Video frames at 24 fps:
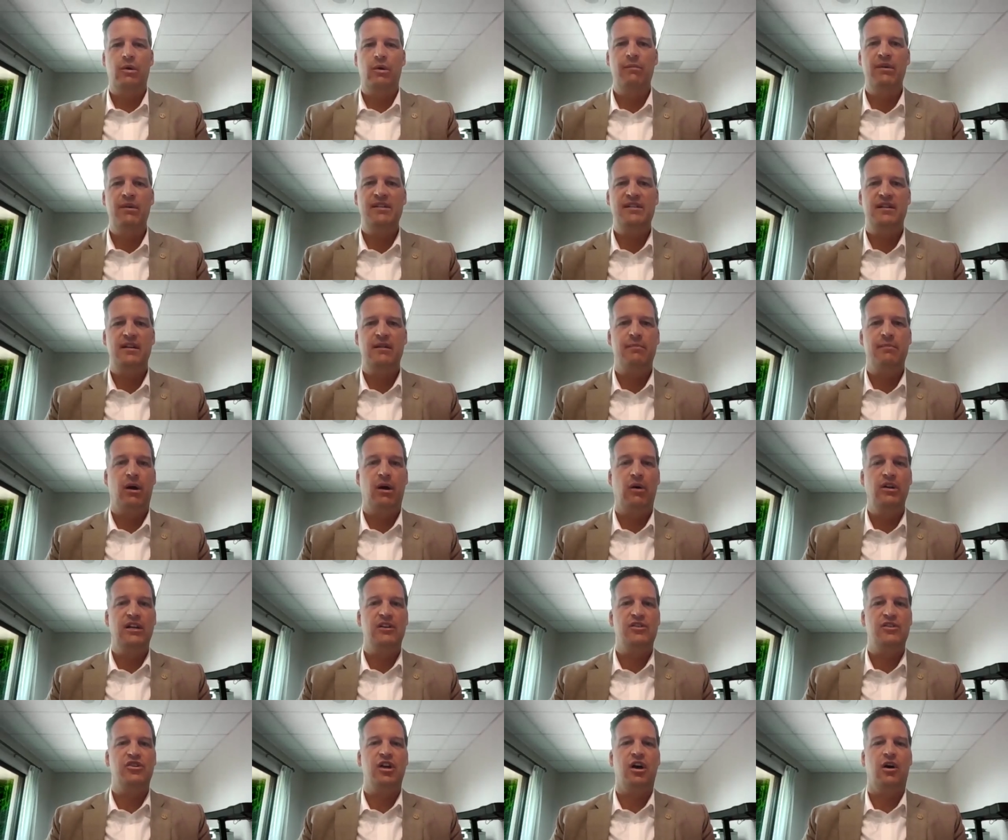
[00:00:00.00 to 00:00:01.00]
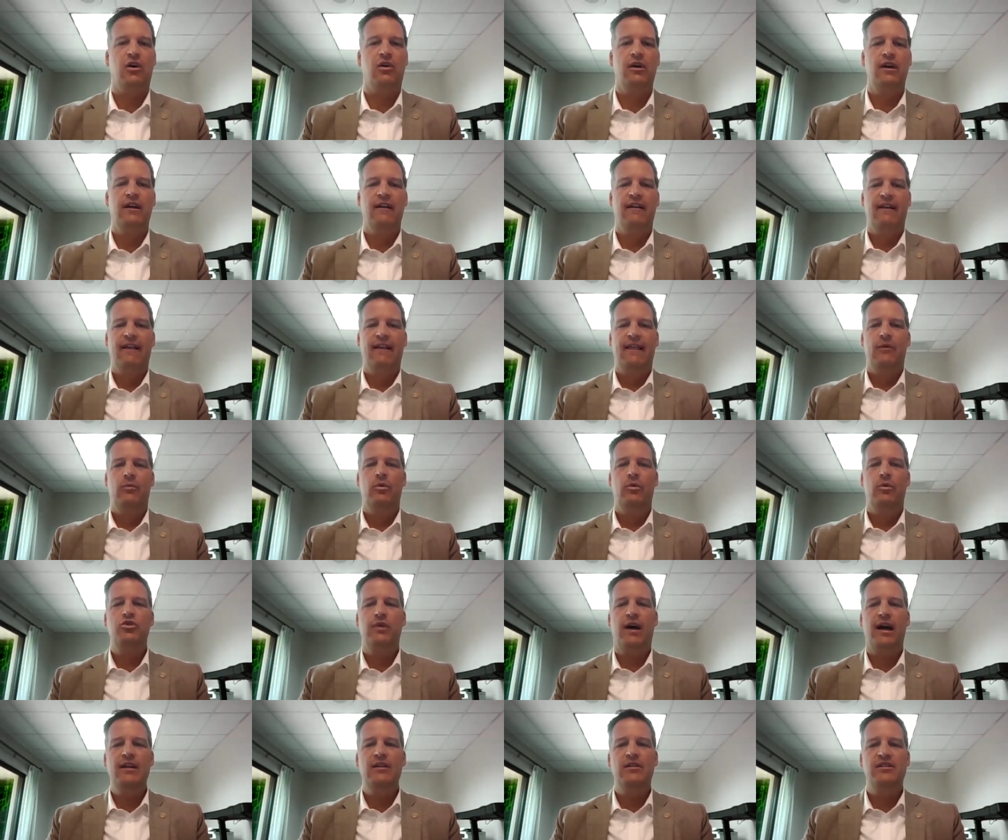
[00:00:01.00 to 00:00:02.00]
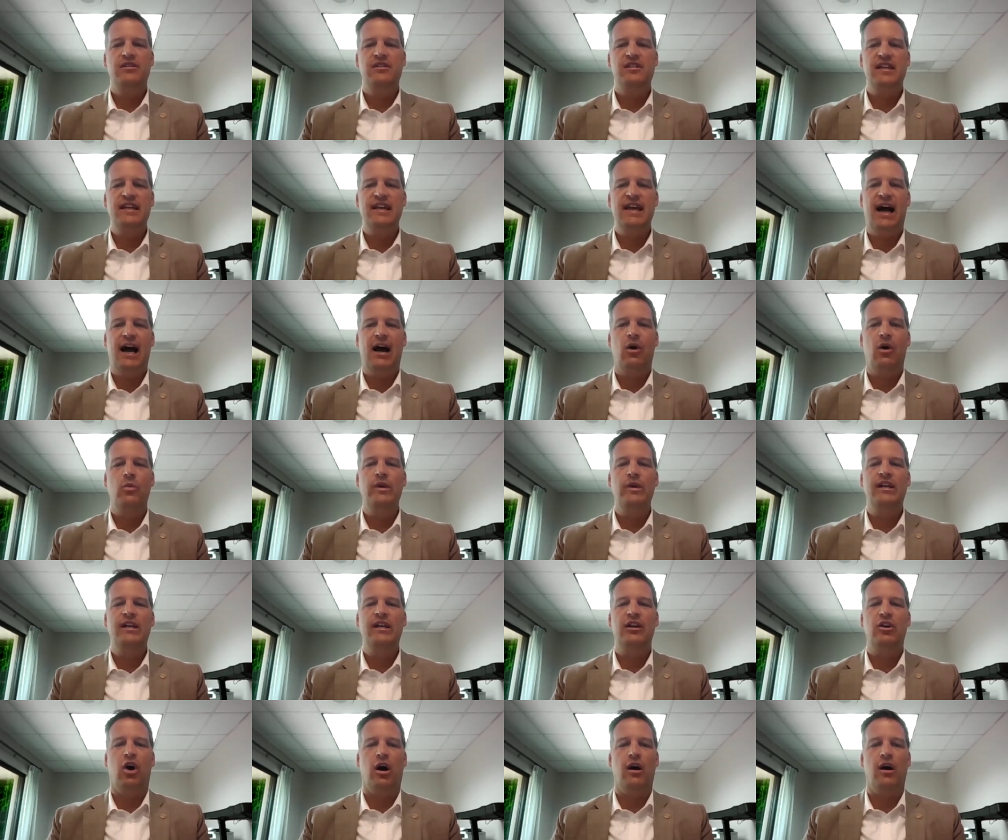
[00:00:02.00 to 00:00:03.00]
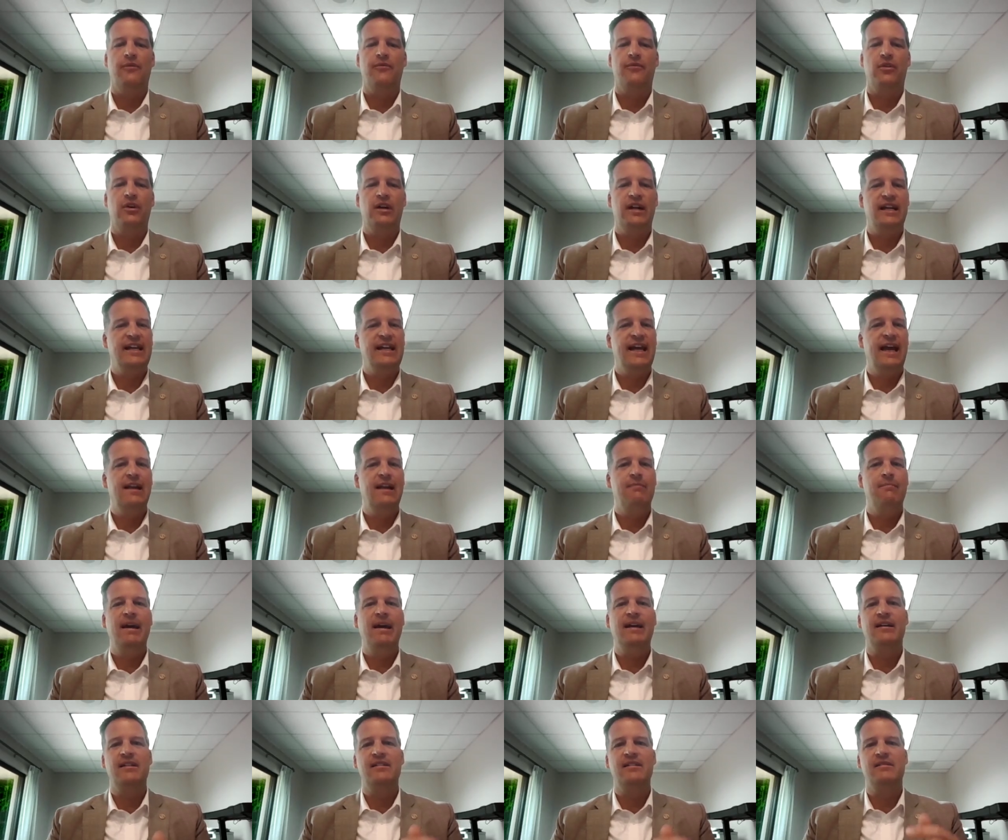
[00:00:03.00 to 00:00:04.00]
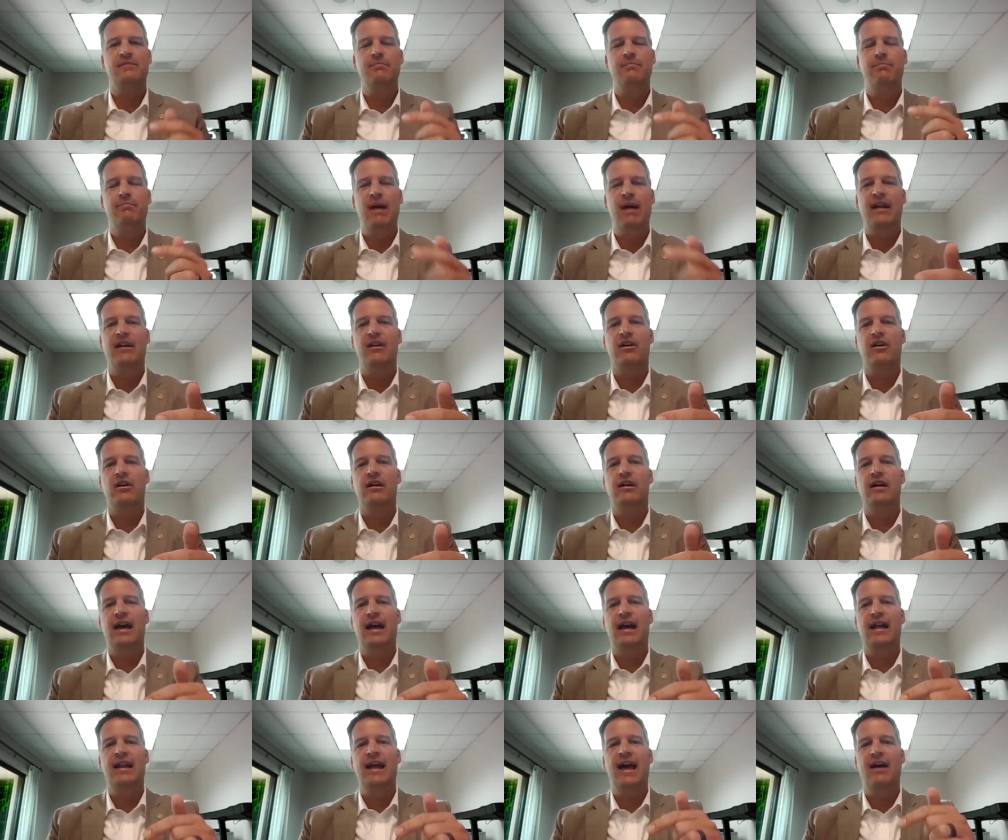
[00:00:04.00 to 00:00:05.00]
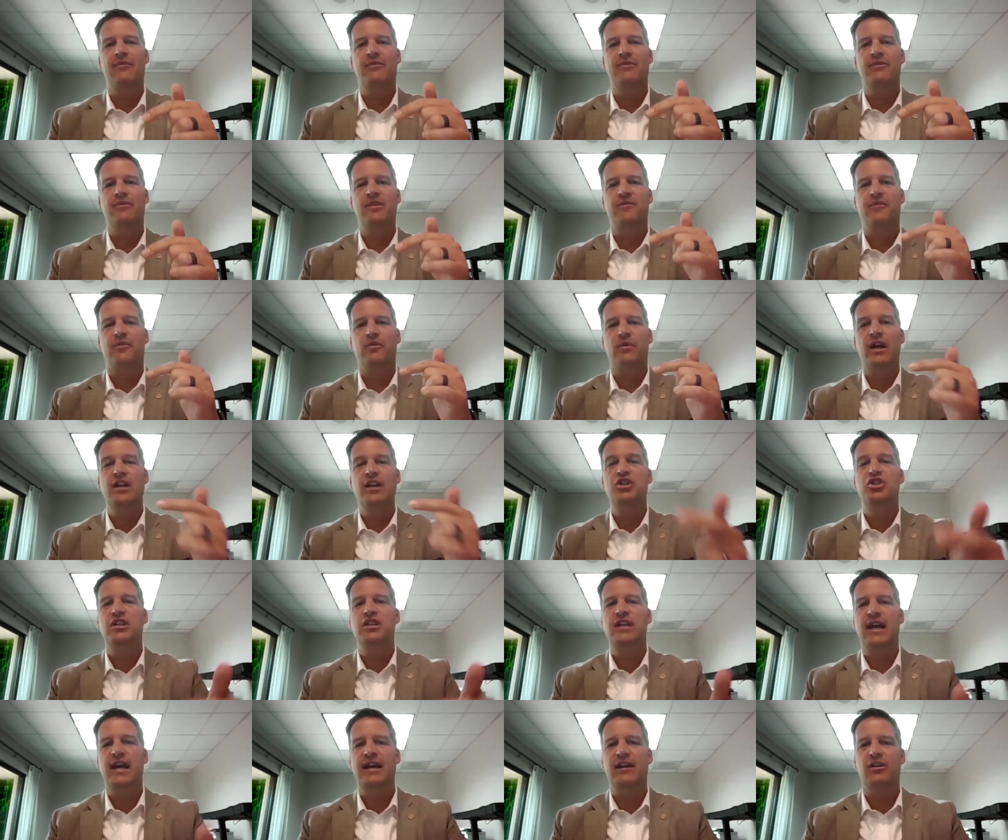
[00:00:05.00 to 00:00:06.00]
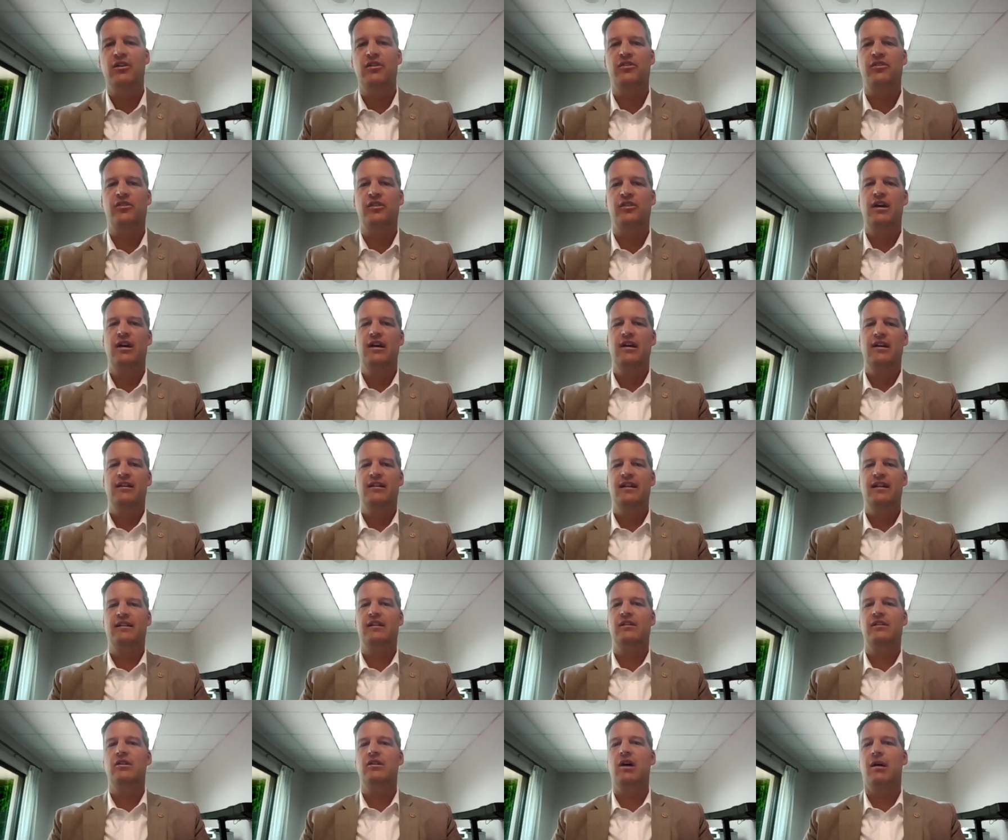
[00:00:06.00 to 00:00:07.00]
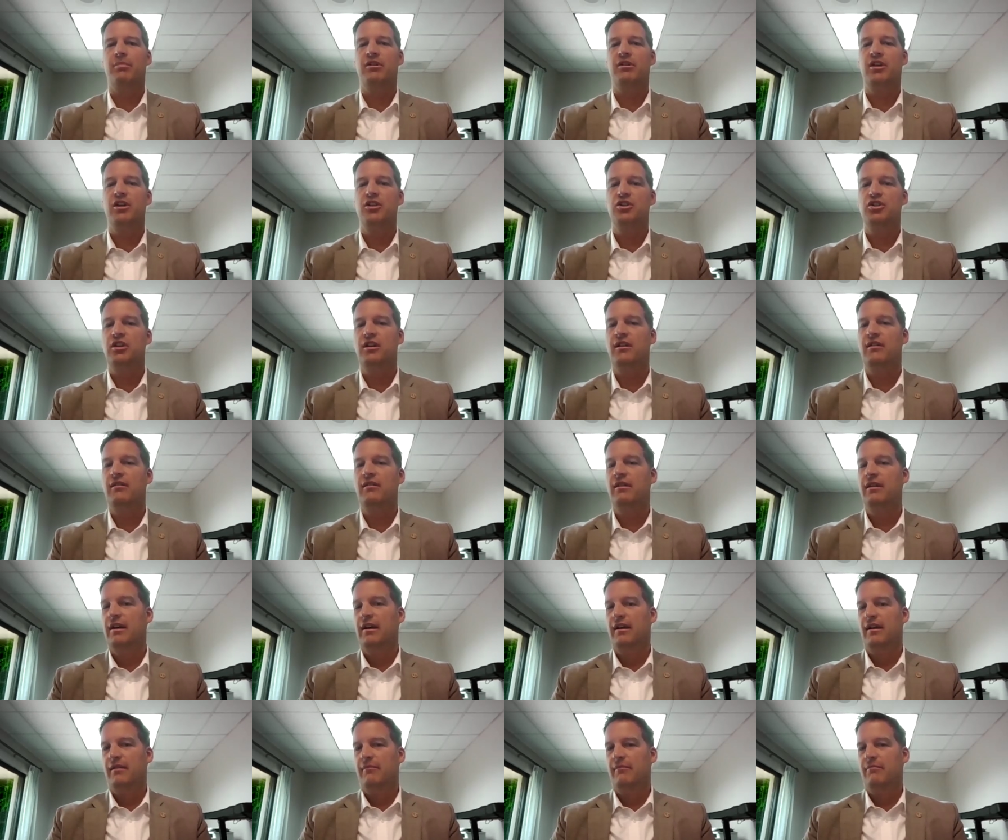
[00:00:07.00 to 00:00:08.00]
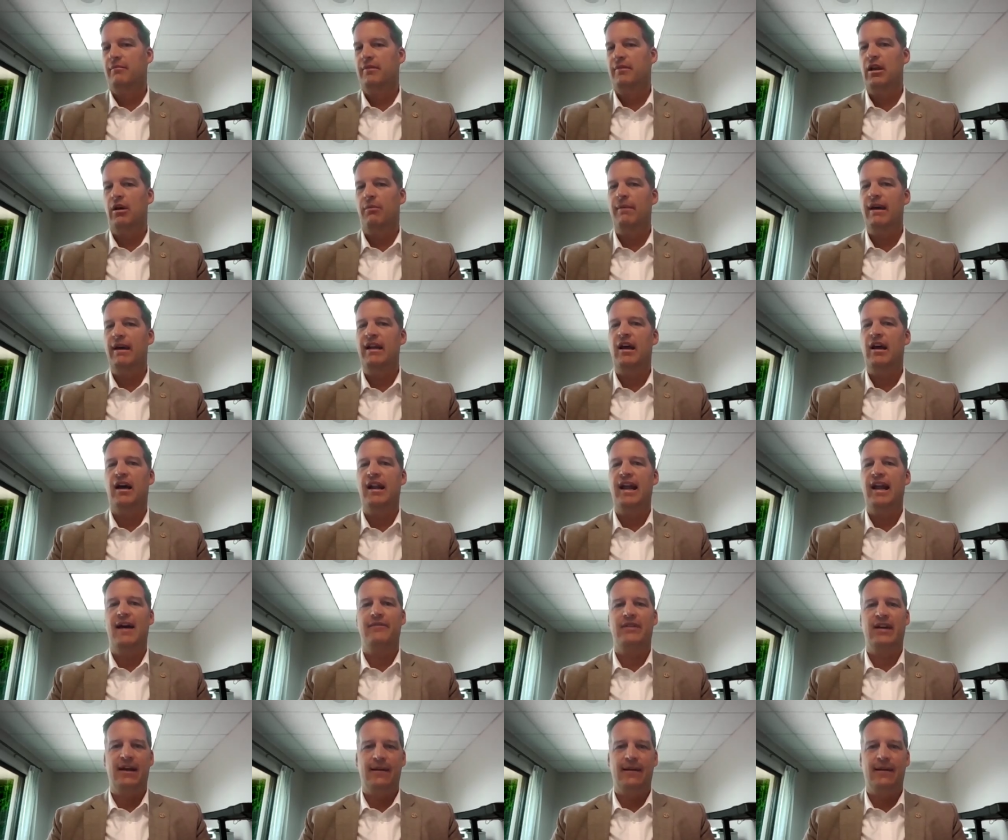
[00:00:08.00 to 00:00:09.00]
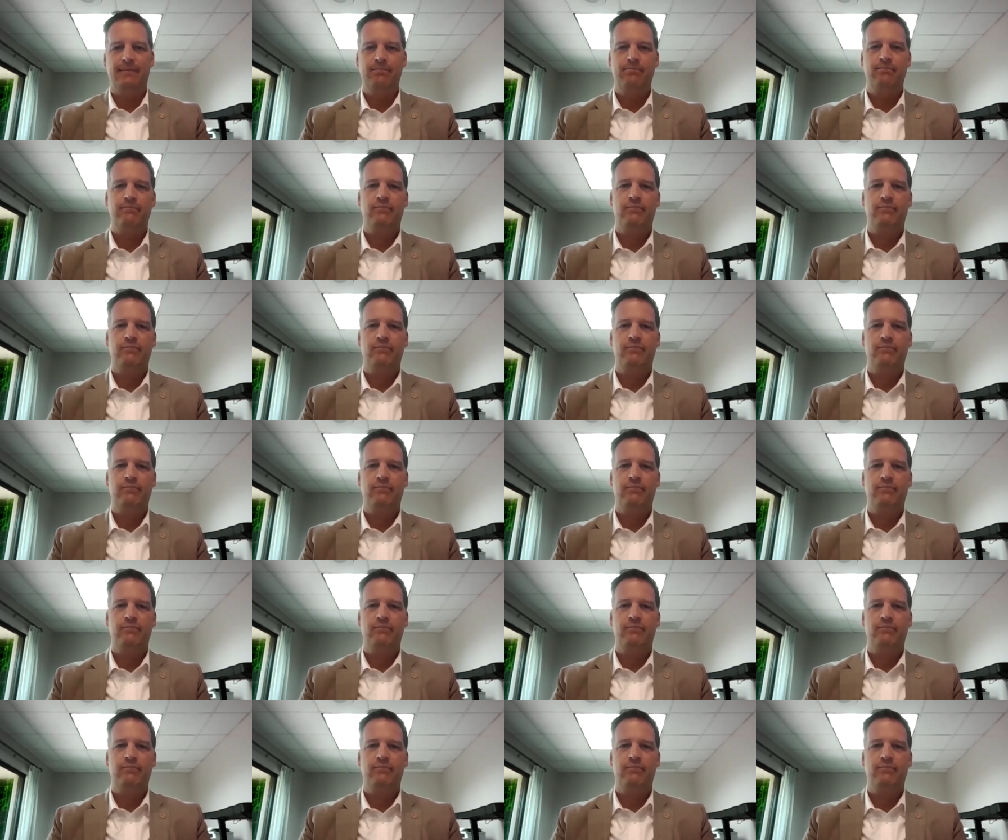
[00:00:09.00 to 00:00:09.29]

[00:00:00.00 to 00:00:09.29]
we're missing the boat here. So we're trying to see how we can offer and again make us better and have differentiators that the competition, you know, may not have yet.